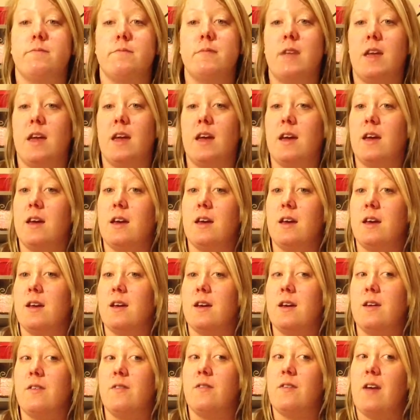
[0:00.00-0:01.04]

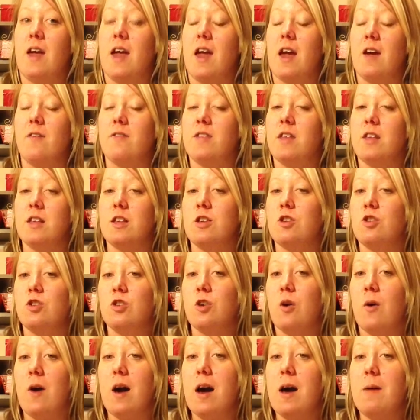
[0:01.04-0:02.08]
if AF doesn't
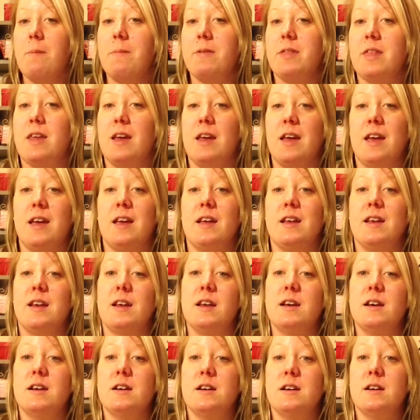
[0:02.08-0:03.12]
show up, then
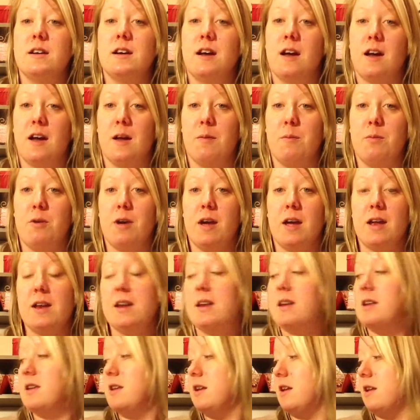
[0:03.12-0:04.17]
I'm
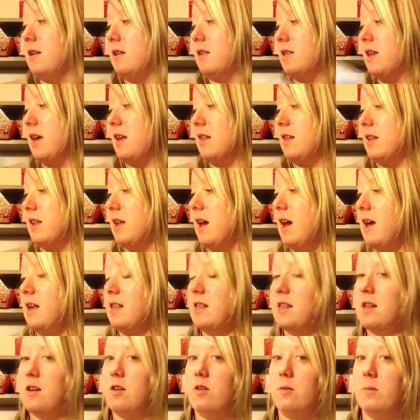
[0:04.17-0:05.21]
pregnant, and I'll take the
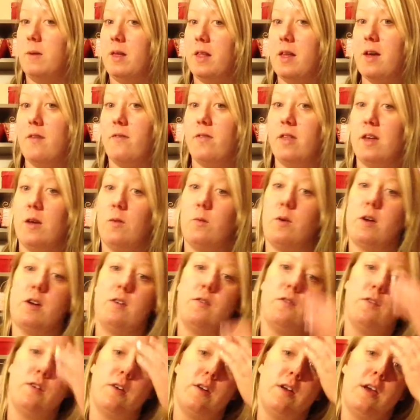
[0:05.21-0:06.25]
test, and I'll be lovely and
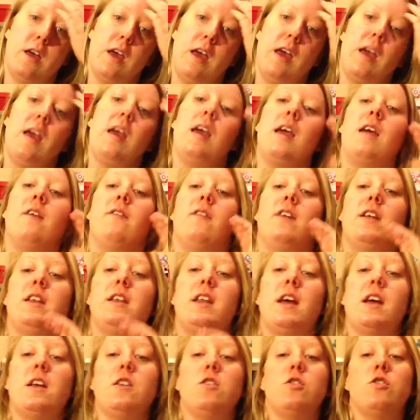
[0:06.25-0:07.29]
wonderful. If it
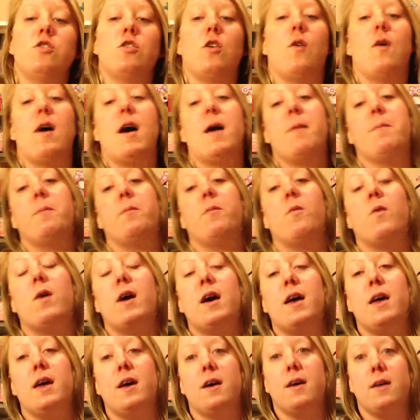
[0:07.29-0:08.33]
does show up,
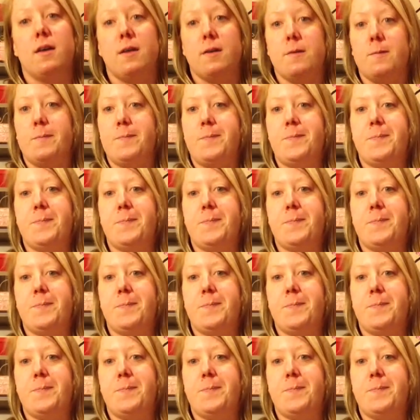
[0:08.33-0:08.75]
well,